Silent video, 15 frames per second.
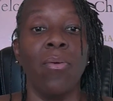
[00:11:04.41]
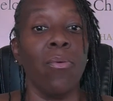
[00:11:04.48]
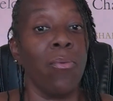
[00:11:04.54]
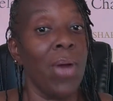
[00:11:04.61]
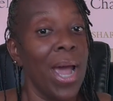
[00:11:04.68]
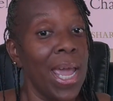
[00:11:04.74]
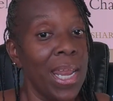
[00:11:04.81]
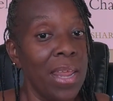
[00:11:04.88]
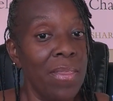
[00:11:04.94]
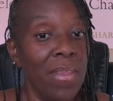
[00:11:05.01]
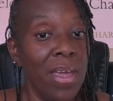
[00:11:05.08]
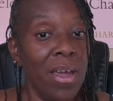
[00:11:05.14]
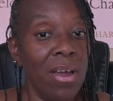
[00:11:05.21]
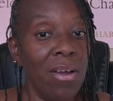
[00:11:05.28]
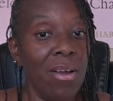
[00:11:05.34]
write in
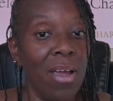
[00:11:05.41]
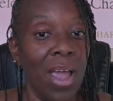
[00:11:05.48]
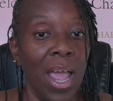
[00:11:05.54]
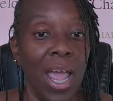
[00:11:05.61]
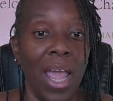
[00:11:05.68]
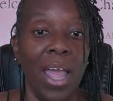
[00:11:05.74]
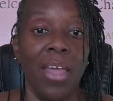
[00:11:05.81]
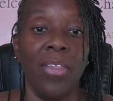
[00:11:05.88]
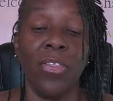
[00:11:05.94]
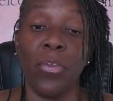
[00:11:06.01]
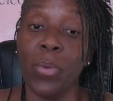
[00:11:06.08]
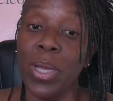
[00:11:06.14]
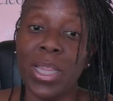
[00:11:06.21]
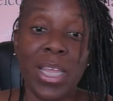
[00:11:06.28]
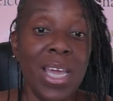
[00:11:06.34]
there
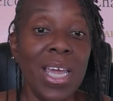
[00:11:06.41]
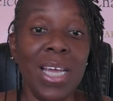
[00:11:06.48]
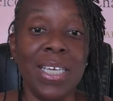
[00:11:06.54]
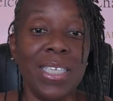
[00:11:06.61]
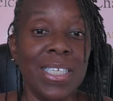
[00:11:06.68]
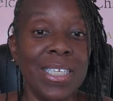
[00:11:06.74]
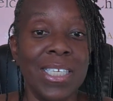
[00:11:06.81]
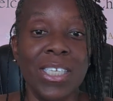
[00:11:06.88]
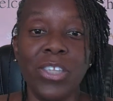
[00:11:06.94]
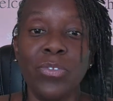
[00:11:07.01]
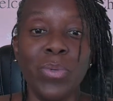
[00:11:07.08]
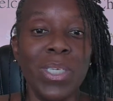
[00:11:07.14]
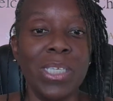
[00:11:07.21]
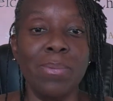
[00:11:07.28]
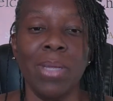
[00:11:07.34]
three things, just
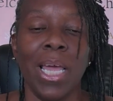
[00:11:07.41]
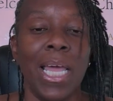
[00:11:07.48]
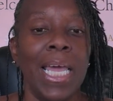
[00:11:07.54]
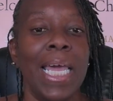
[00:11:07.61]
three things.